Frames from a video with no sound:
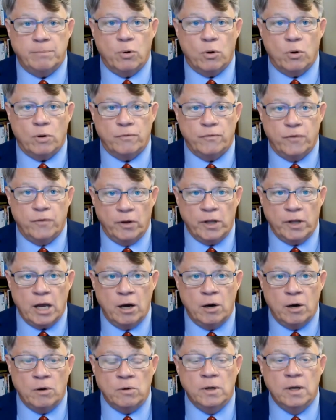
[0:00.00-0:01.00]

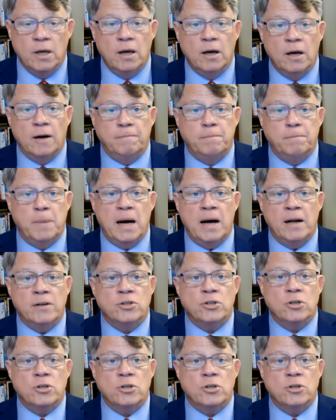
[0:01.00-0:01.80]
portfolio of bonds,